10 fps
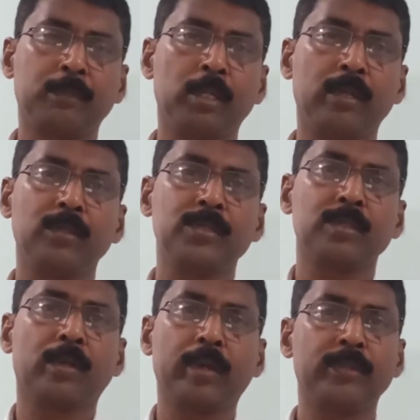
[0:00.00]

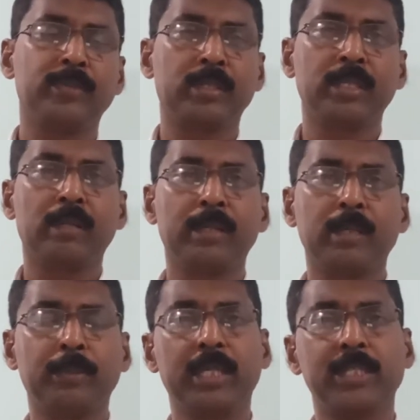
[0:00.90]
molecules required for their
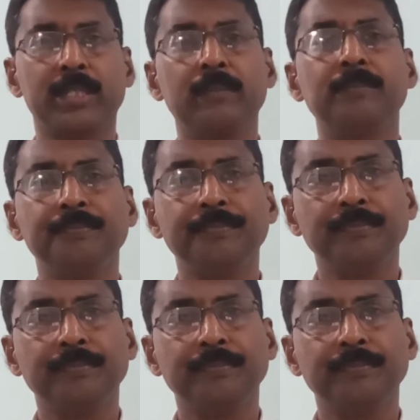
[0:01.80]
multiplication.